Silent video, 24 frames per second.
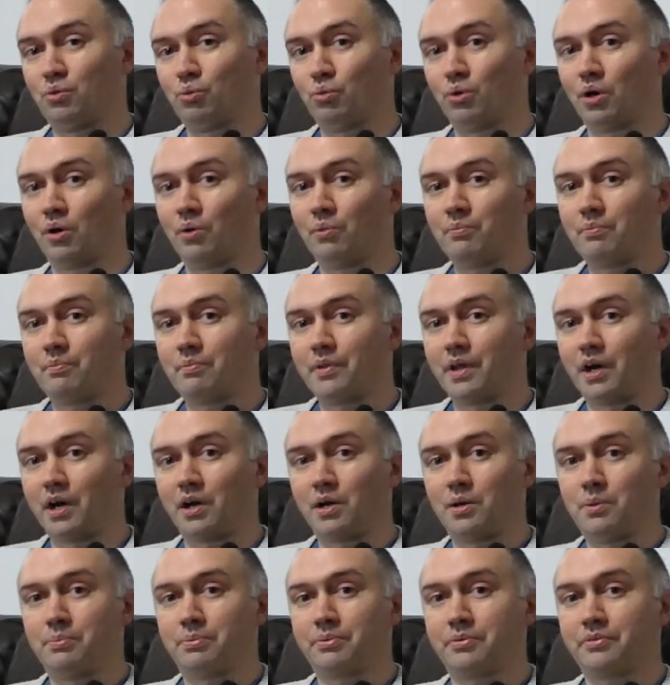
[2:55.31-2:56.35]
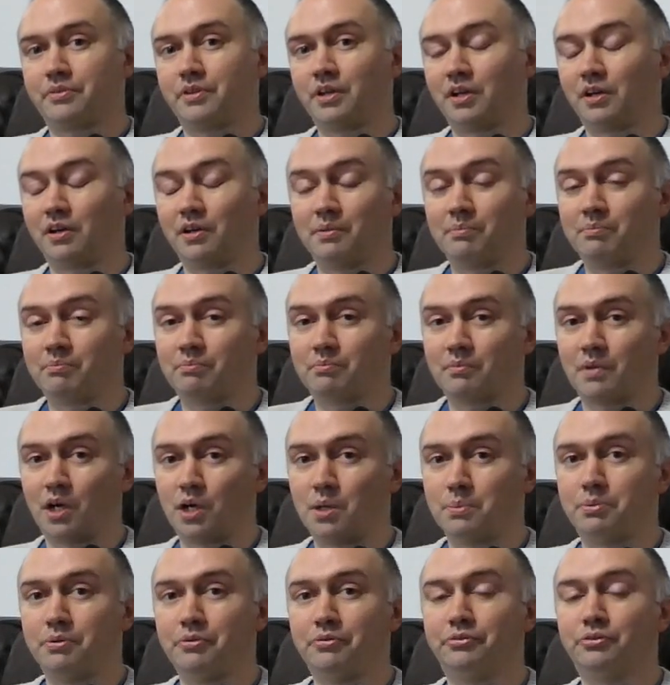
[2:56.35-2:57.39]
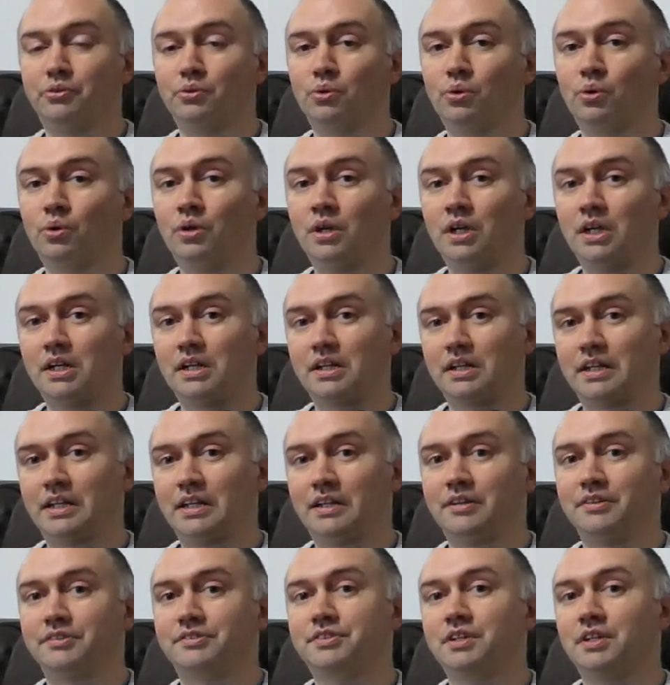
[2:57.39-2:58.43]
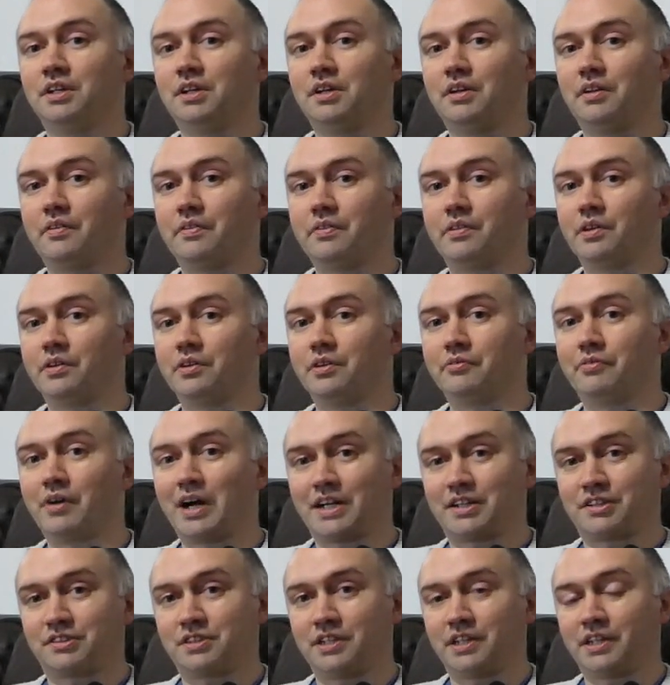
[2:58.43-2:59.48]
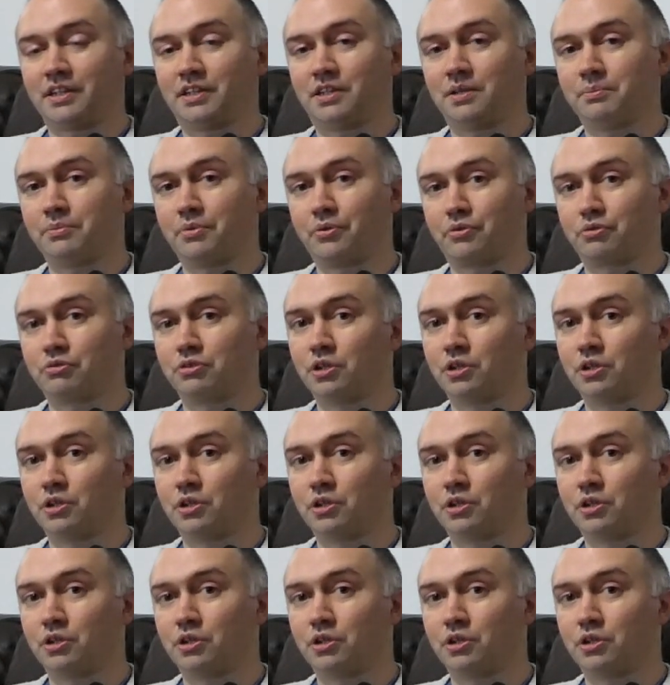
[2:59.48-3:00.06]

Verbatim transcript: Well, the hope that I'm hoping for is that the vaccine comes